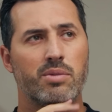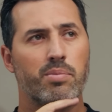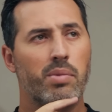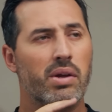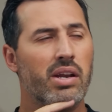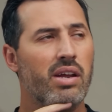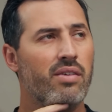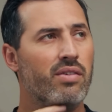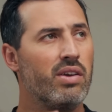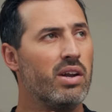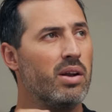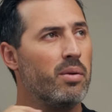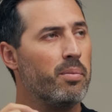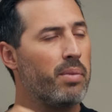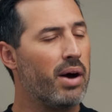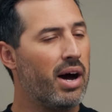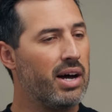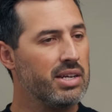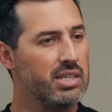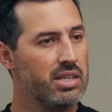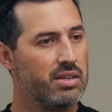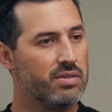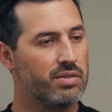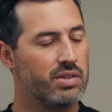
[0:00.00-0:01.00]
but even in a
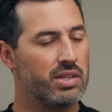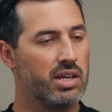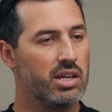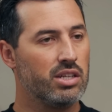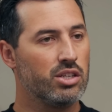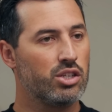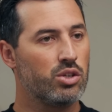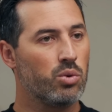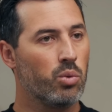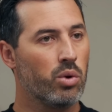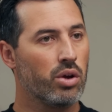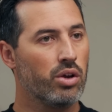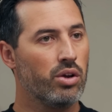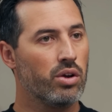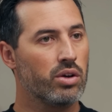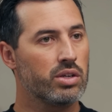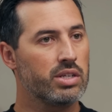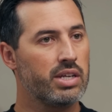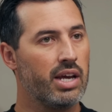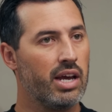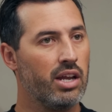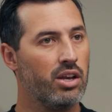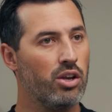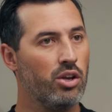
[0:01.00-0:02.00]
positive sense, where you're
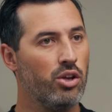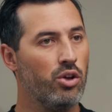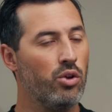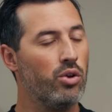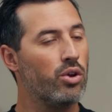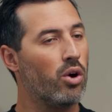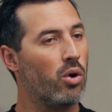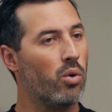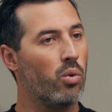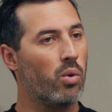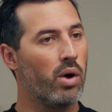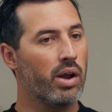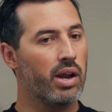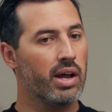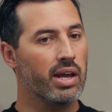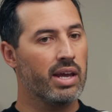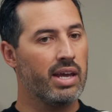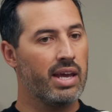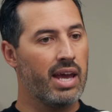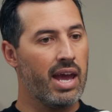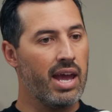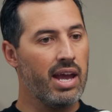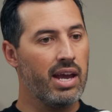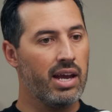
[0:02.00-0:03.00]
saying you don't want to
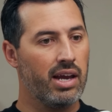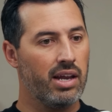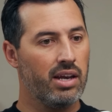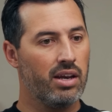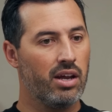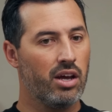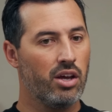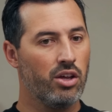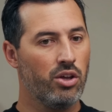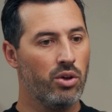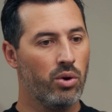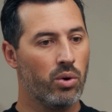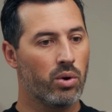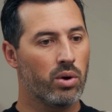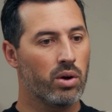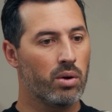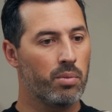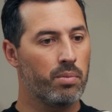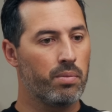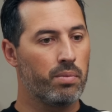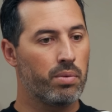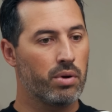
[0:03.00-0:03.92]
gain your